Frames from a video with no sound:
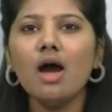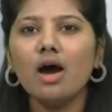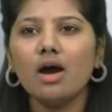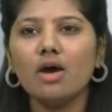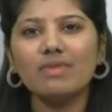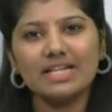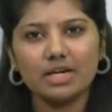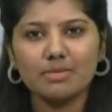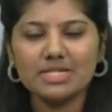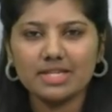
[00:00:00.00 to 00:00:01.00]

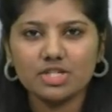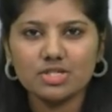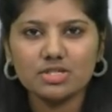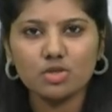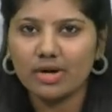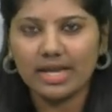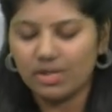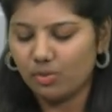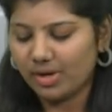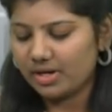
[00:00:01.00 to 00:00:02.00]
vulnerable sections or
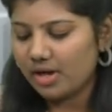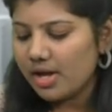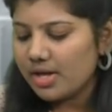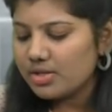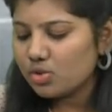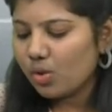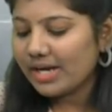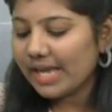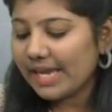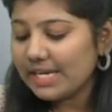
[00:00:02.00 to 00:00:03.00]
anyone. So,
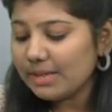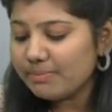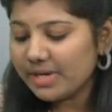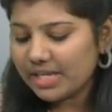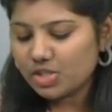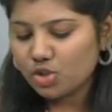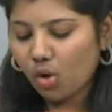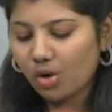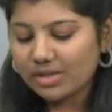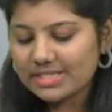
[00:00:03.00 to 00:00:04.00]
and any breach
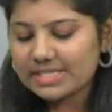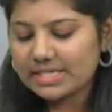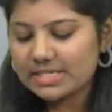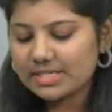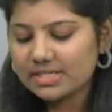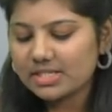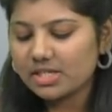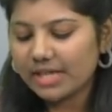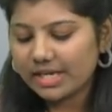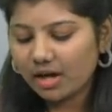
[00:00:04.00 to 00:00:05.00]
on the census
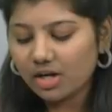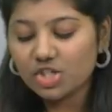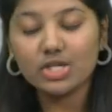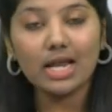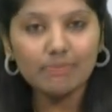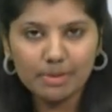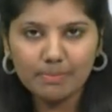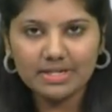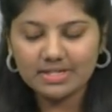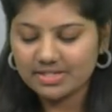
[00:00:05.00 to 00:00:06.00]
data shall be
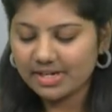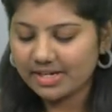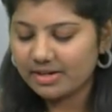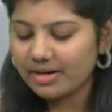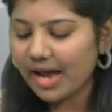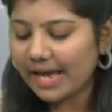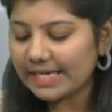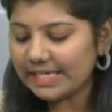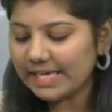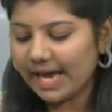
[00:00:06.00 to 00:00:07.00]
punished under
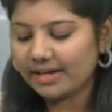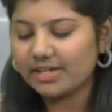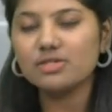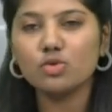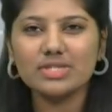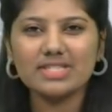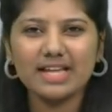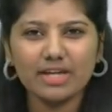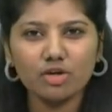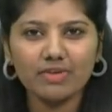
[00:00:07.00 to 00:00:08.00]
IT Act. So, it is a
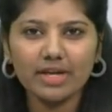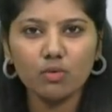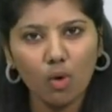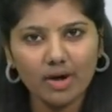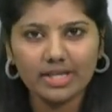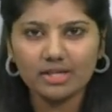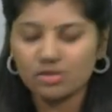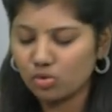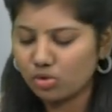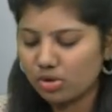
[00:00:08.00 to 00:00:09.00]
kind of like warning.
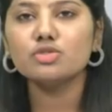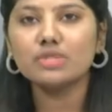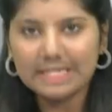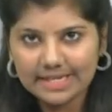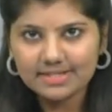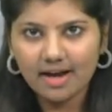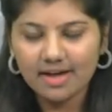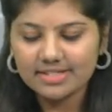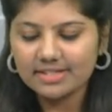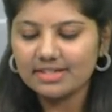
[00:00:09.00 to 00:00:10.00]
So the next
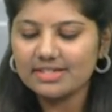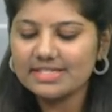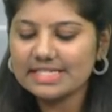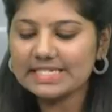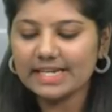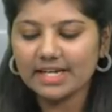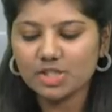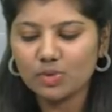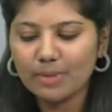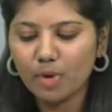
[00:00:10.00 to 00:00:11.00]
article is
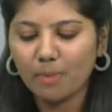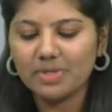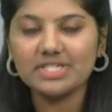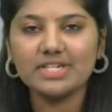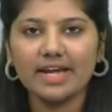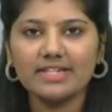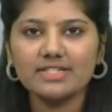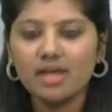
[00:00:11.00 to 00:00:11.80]
Intellectual Property Rights.